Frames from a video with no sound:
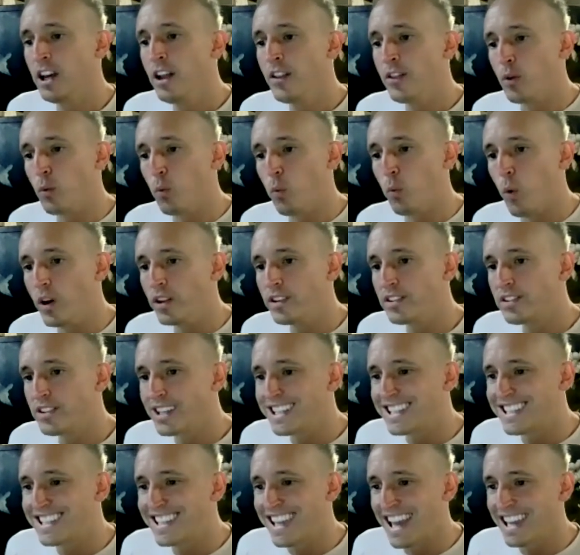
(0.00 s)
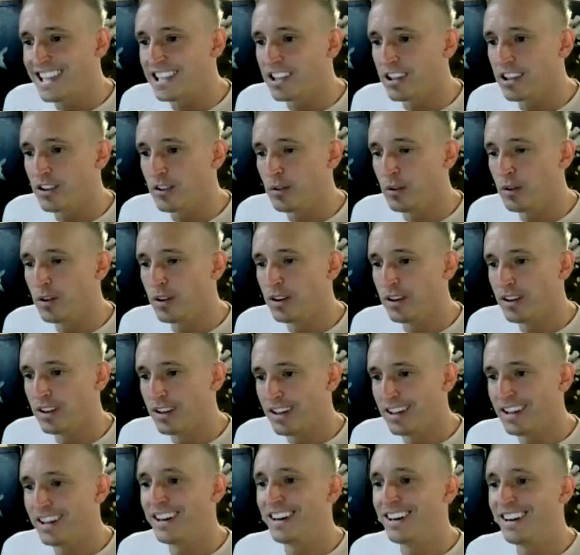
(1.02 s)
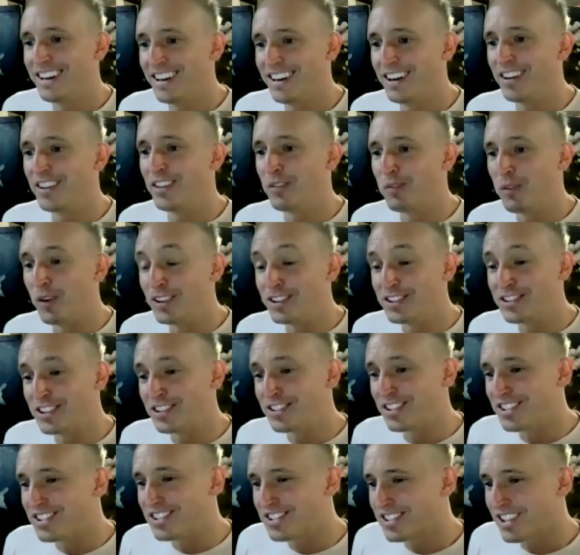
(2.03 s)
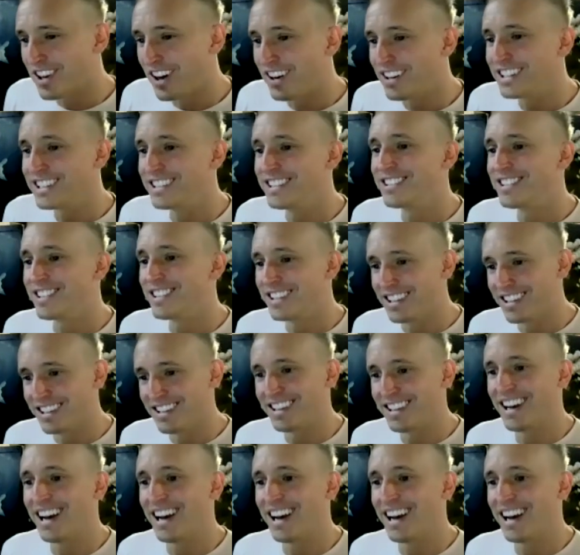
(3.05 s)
The ones that get you are the ones that disguise it